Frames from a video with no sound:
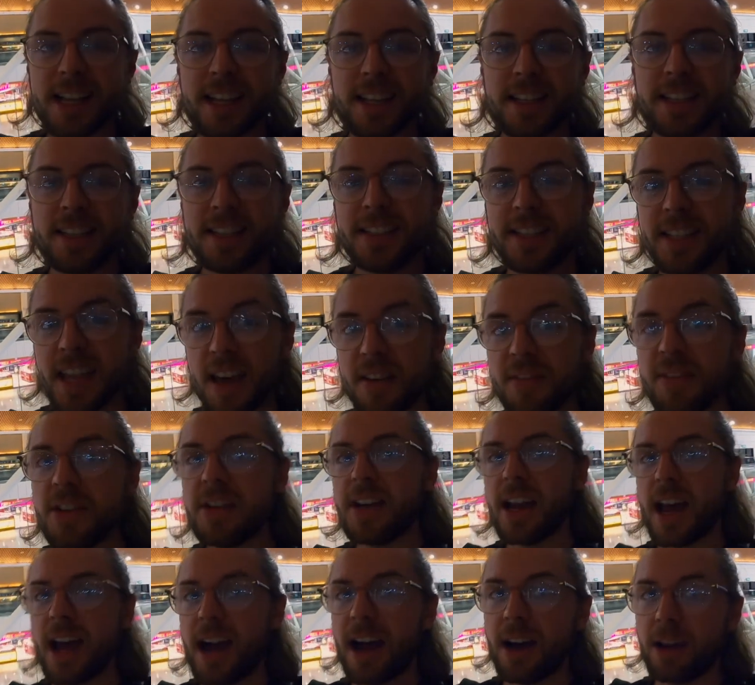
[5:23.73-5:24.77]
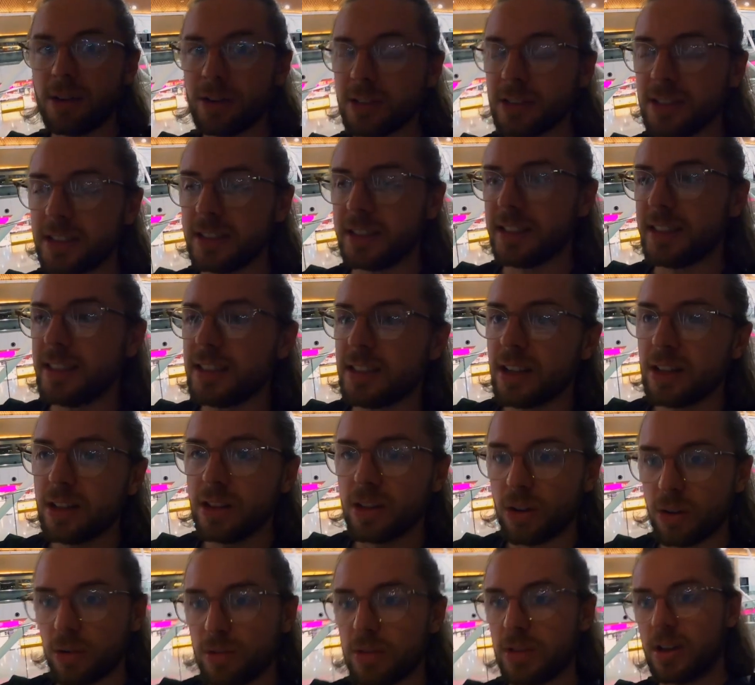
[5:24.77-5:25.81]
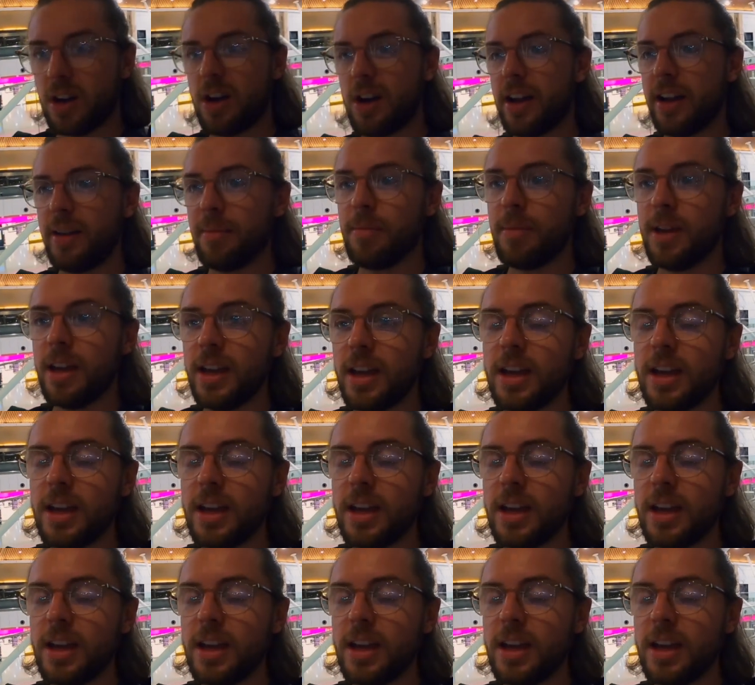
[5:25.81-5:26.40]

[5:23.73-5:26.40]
7 hours is a long time.